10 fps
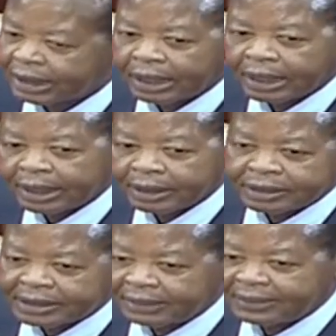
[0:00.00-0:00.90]

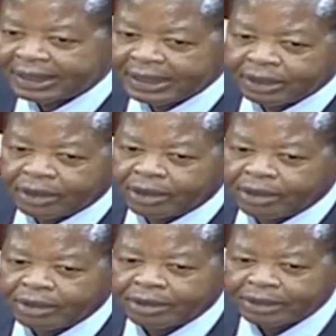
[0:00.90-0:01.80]
uh, some
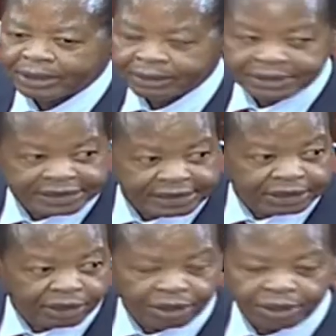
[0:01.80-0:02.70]
maneno with
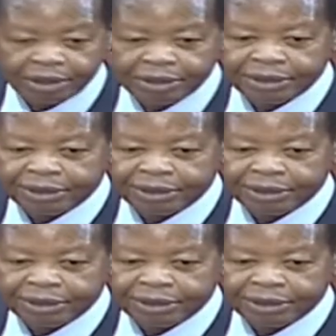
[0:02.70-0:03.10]
City Hall